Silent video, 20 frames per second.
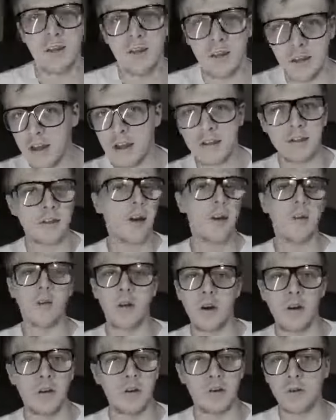Kids don't
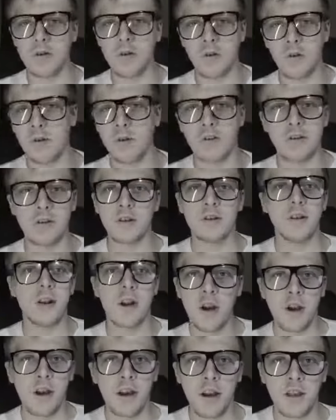go to school to
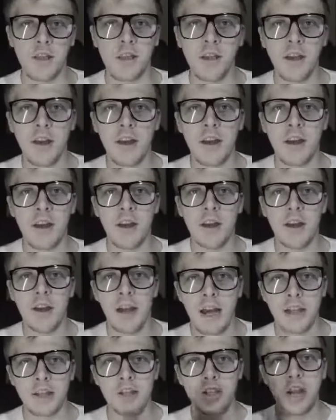learn anything.
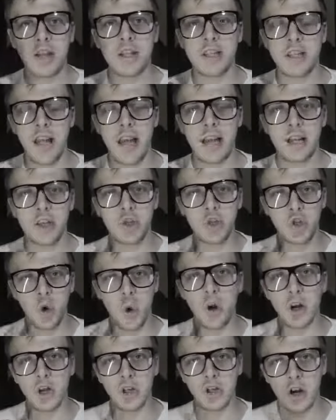It's just like
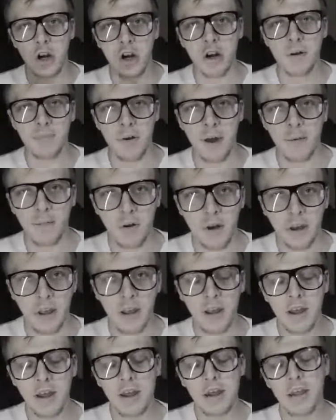short-term memory.